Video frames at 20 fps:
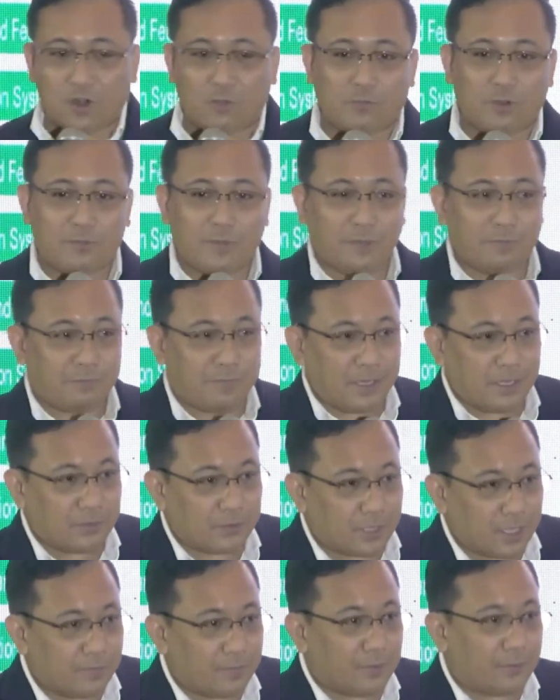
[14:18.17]
government B,
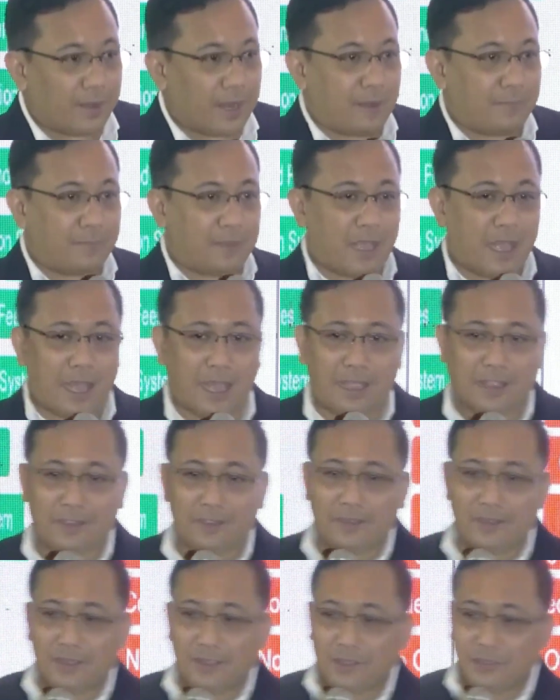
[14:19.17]
you give your
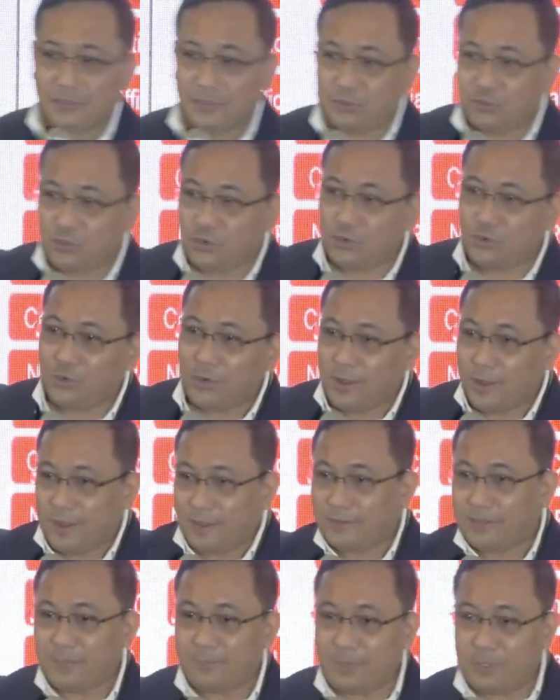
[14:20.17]
API, you do
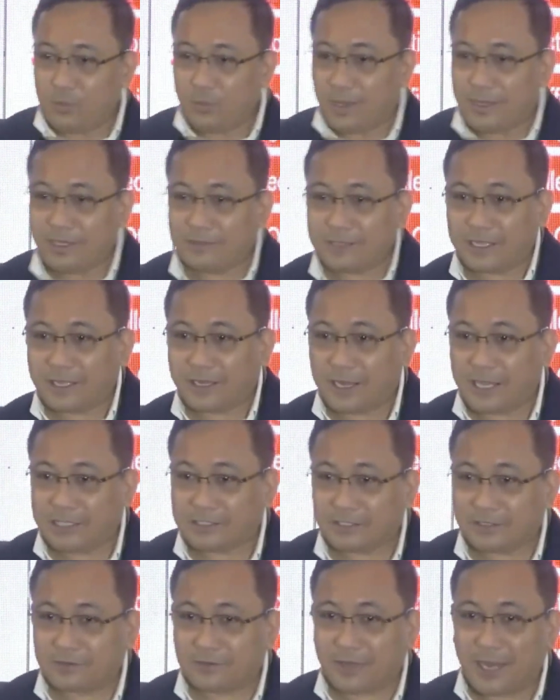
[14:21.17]
individual
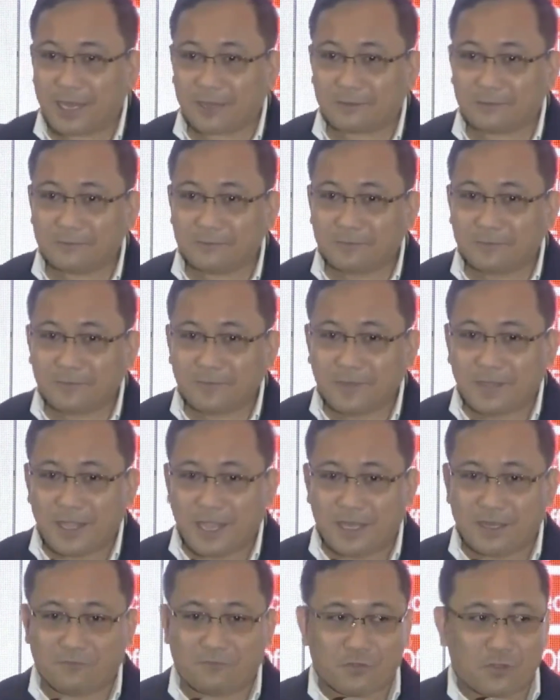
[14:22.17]
integration, correct?
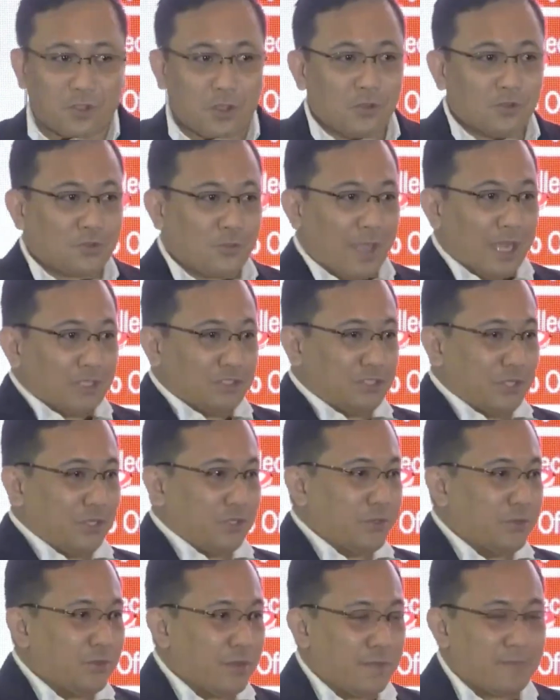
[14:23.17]
And if you go to
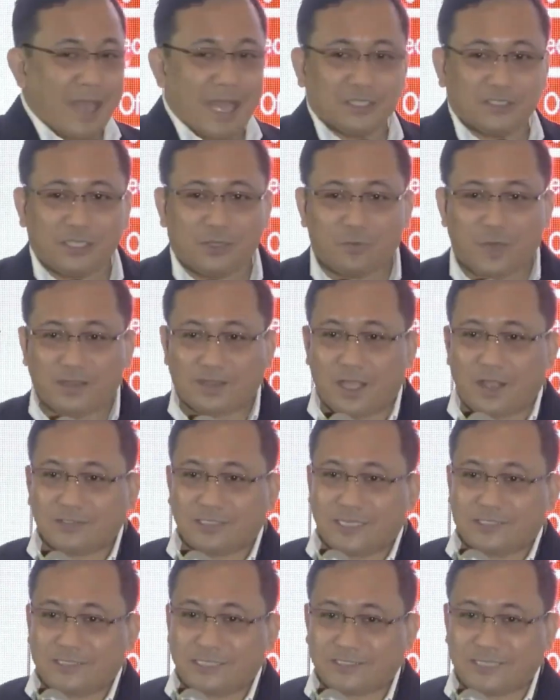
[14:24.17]
LGU, imagine
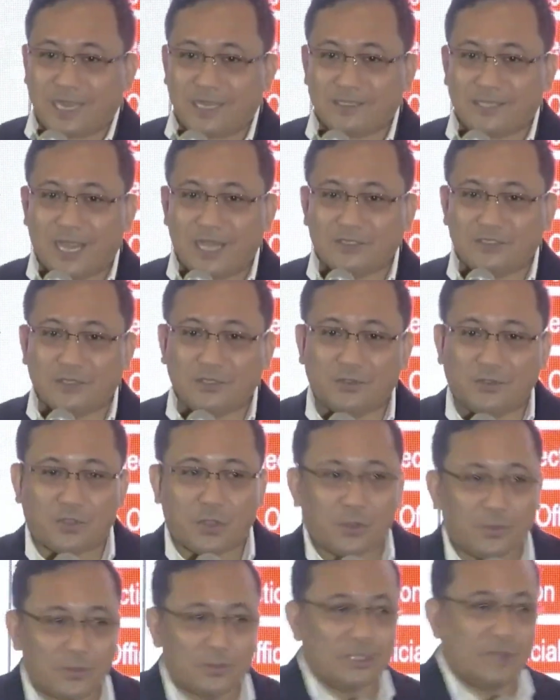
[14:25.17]
1,600 LGU, you go